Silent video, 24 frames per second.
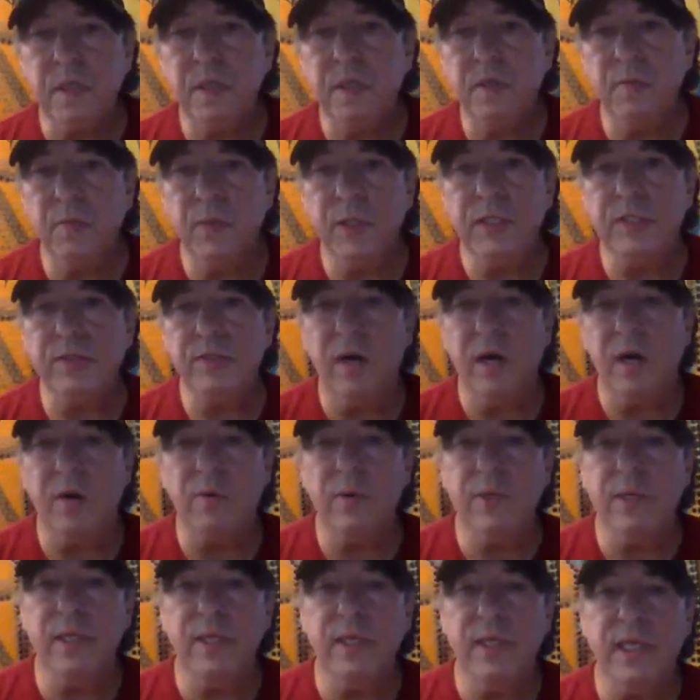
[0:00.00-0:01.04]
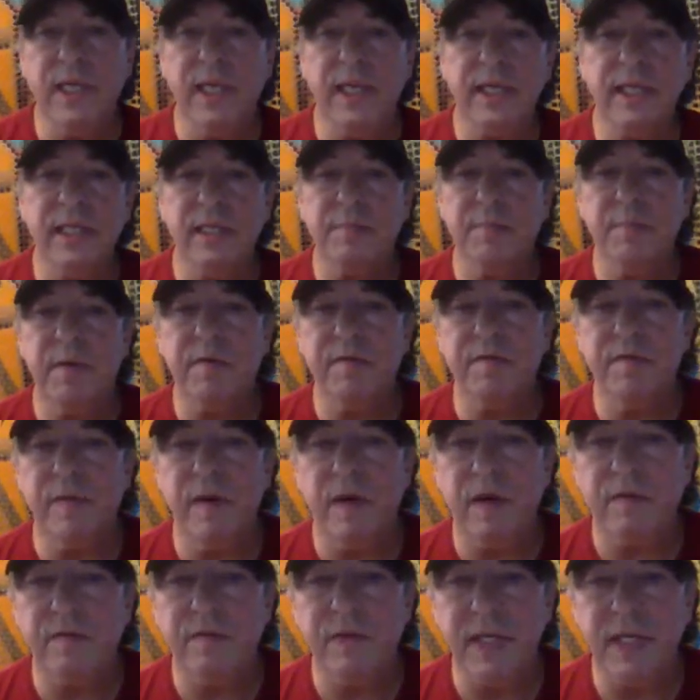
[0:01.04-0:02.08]
we start with the kingdom
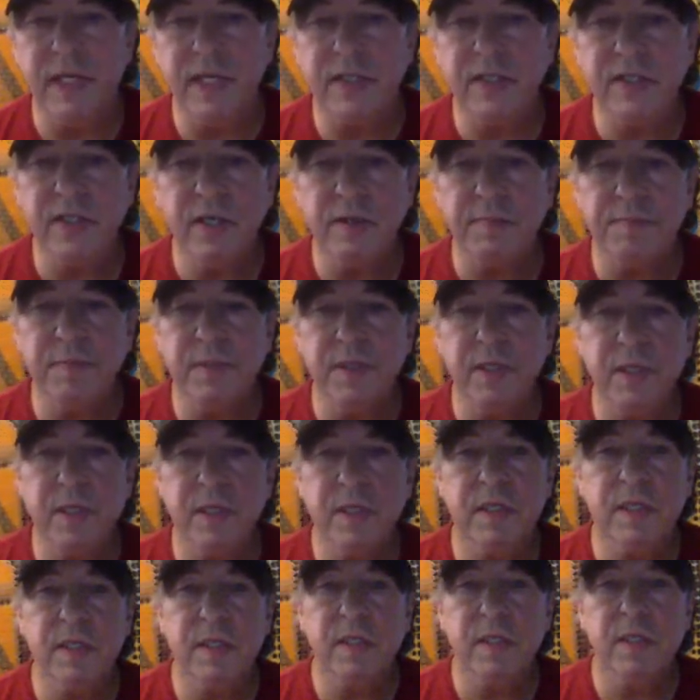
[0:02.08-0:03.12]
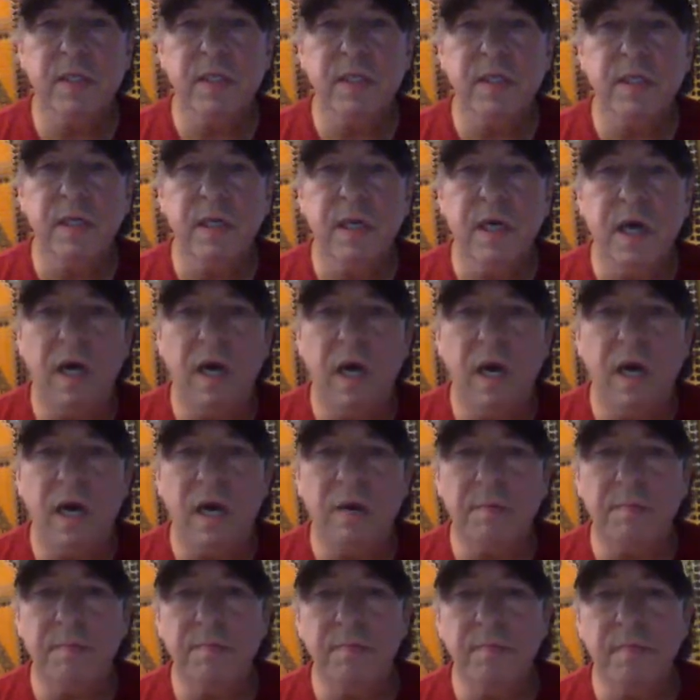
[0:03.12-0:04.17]
of Egypt,
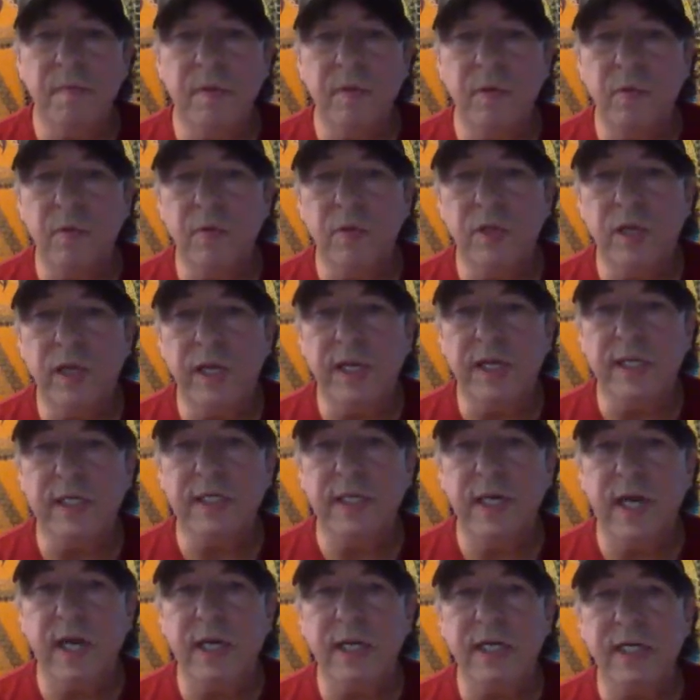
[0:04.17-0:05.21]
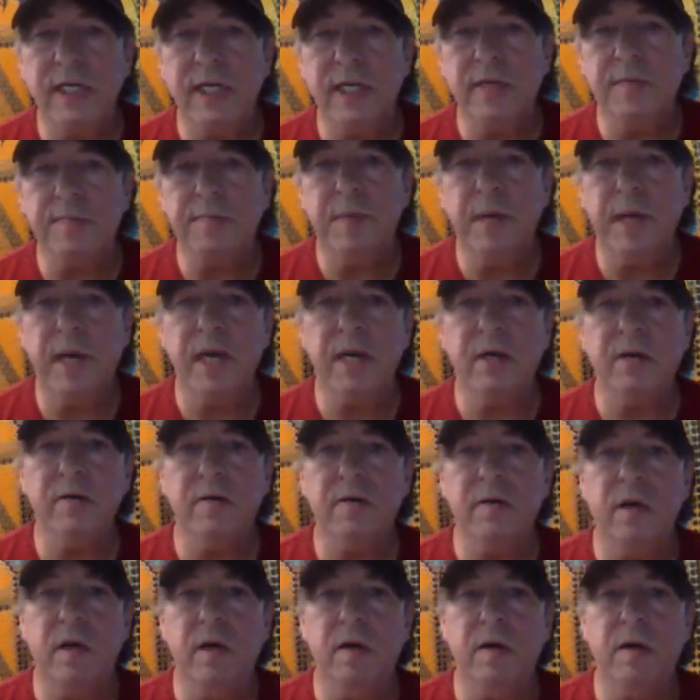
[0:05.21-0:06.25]
the Hittite Empire,
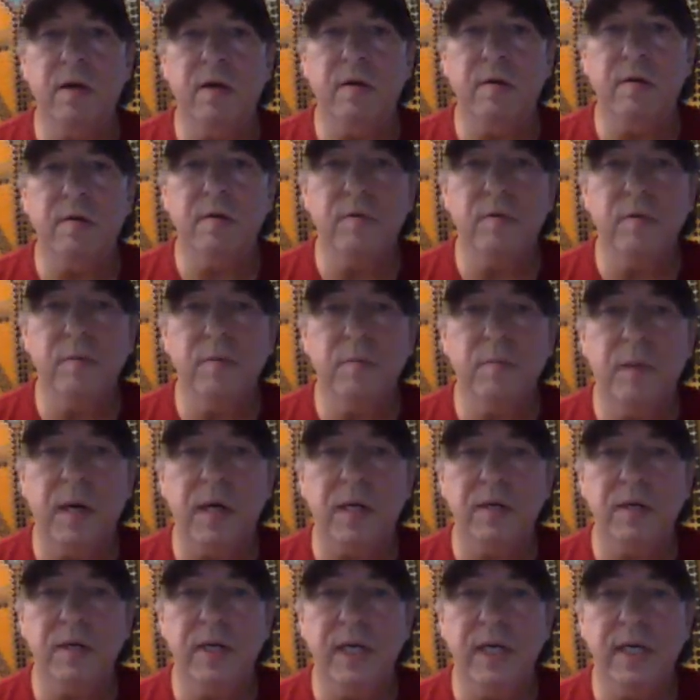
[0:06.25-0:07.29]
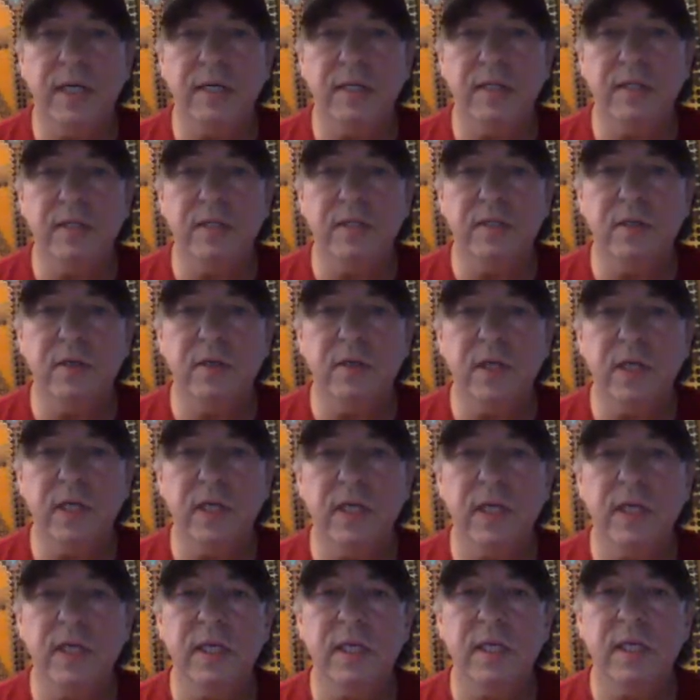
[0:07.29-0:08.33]
modern day
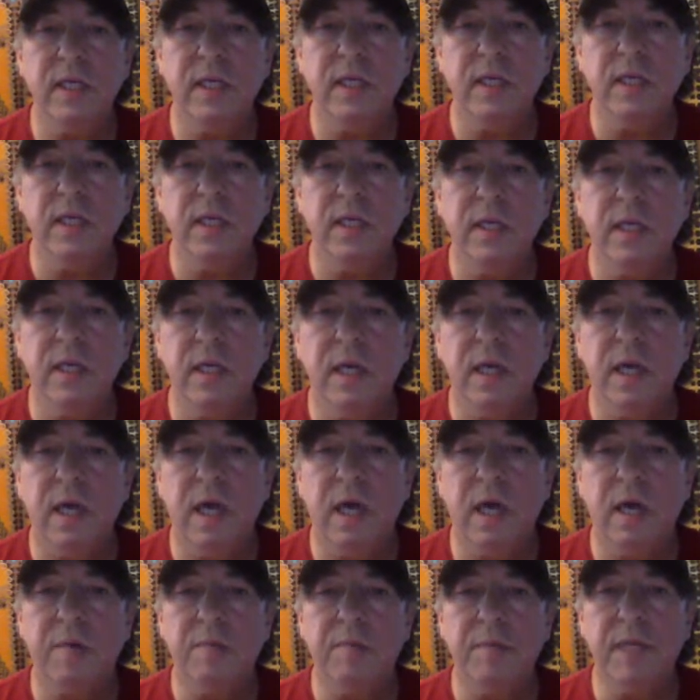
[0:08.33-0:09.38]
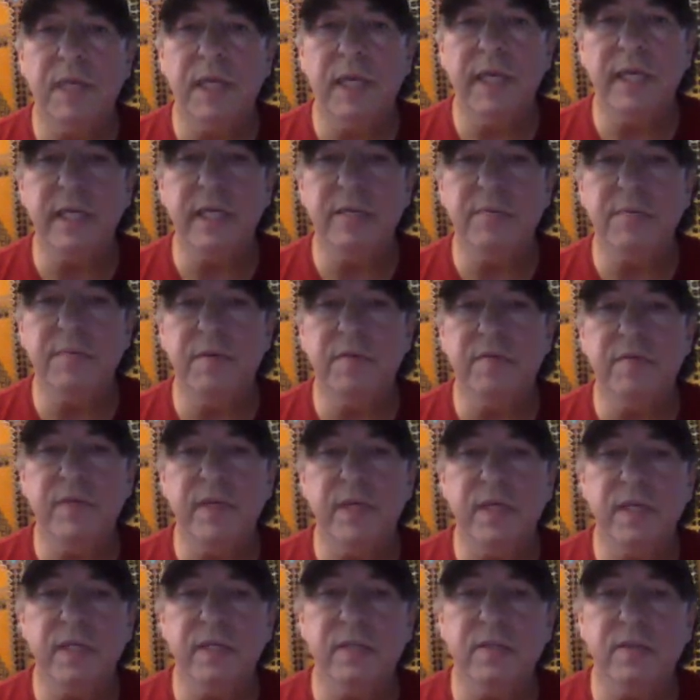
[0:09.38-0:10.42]
Turkey, the kingdom of
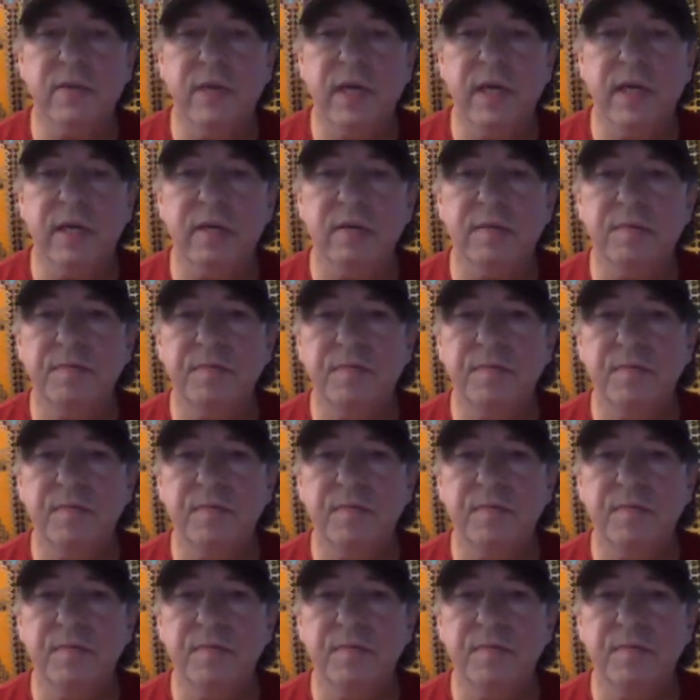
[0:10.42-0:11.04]
Israel,